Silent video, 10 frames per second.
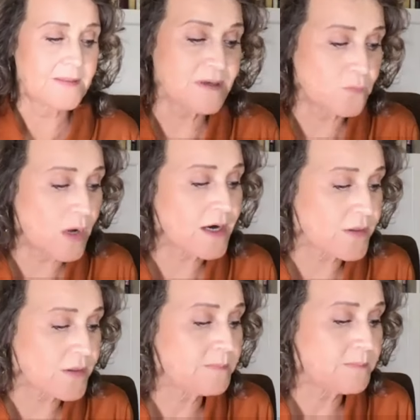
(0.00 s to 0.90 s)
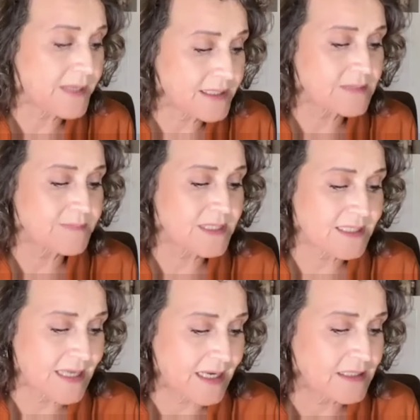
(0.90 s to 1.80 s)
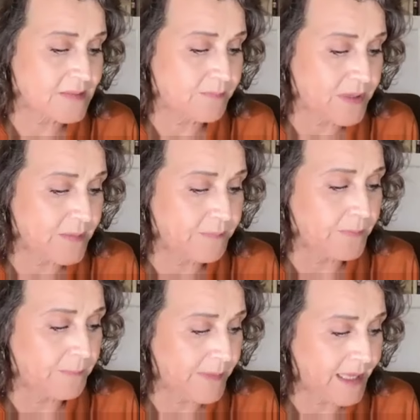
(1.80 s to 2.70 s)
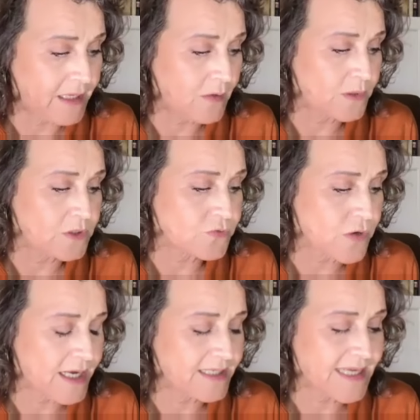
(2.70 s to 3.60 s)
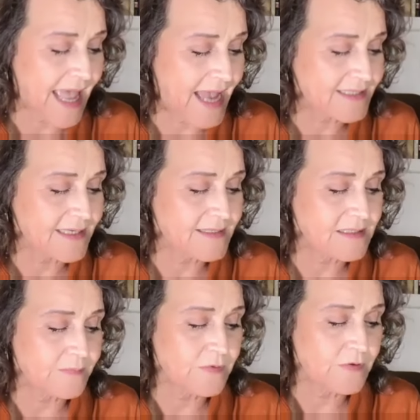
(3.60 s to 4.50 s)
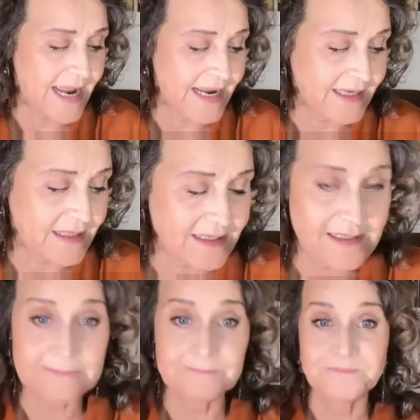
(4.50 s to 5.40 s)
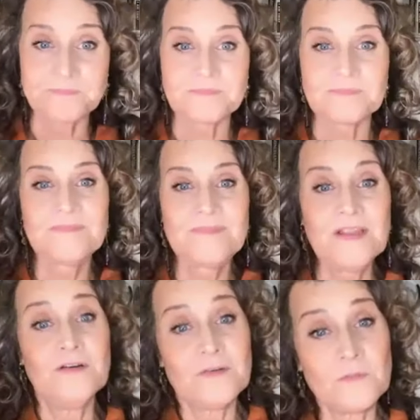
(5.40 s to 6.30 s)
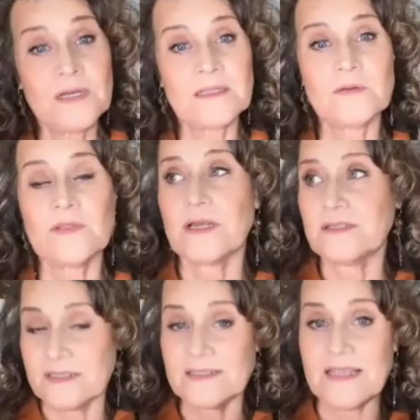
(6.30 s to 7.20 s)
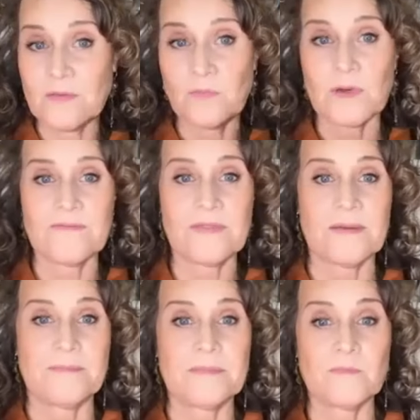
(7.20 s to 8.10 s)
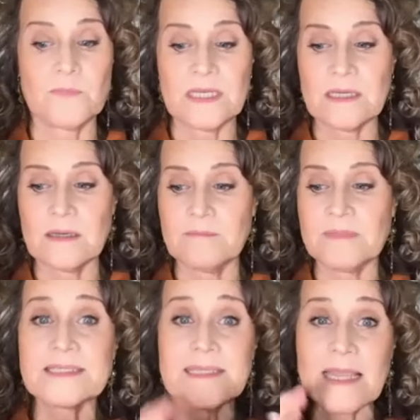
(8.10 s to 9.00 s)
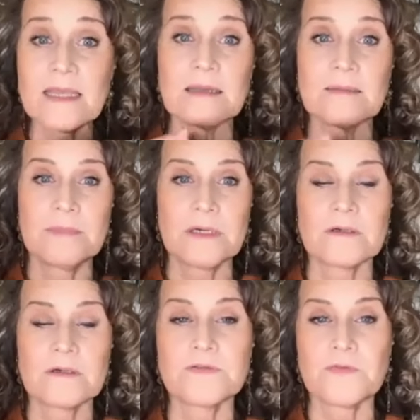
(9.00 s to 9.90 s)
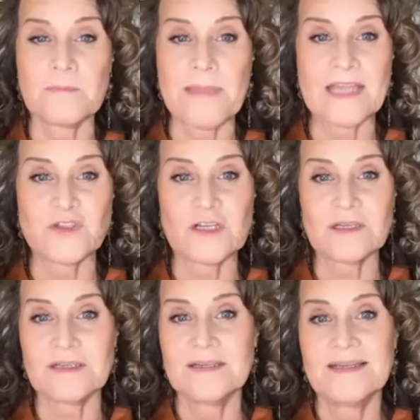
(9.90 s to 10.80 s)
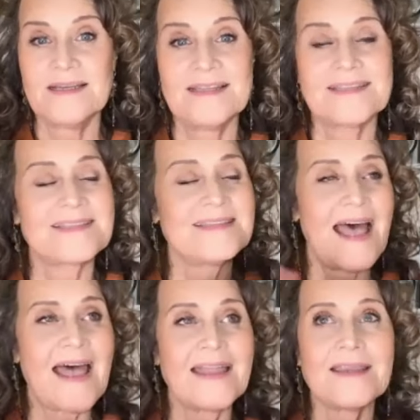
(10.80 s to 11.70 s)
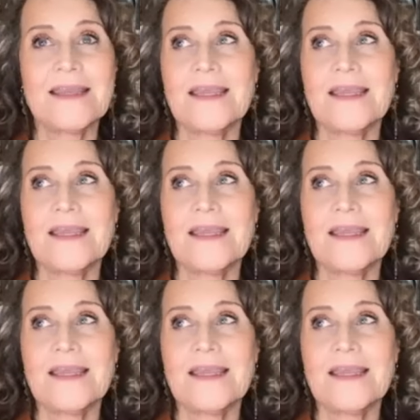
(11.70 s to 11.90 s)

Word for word: what are the biggest mistakes people make when trying to access the miraculous? Well, I just said one of them. We mistake miracles for magic. It's not